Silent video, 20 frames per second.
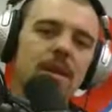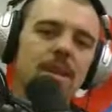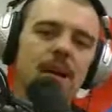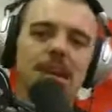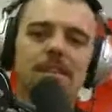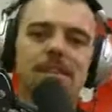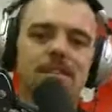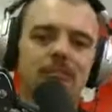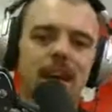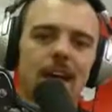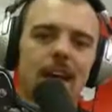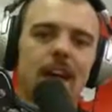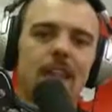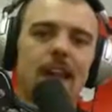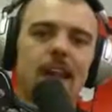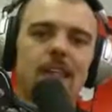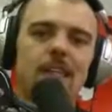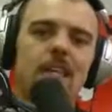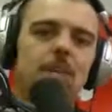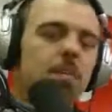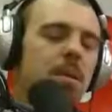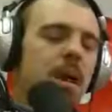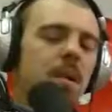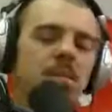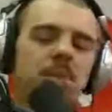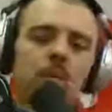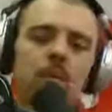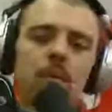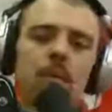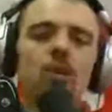nest egg to be
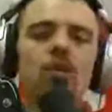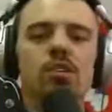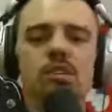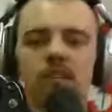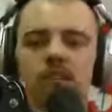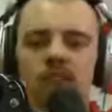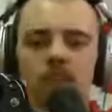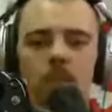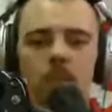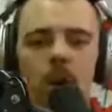at the mercy of the